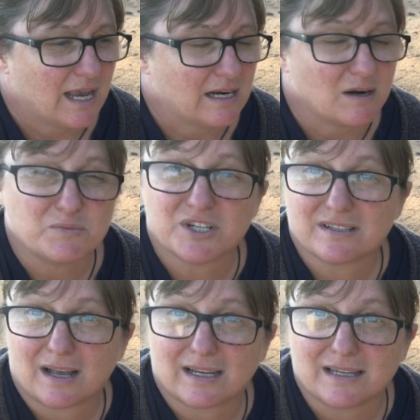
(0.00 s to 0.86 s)
And I'm
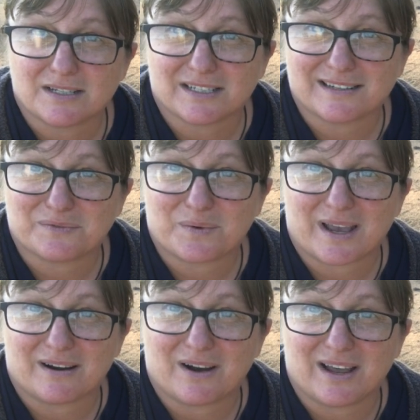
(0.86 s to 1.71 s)
just lucky to live
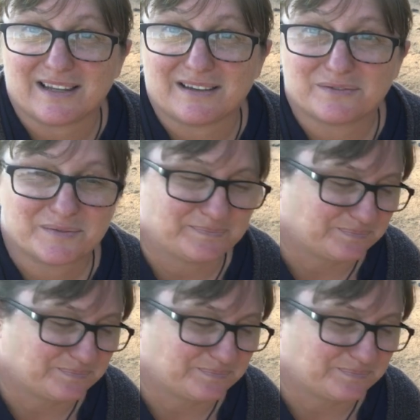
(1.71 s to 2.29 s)
where I live.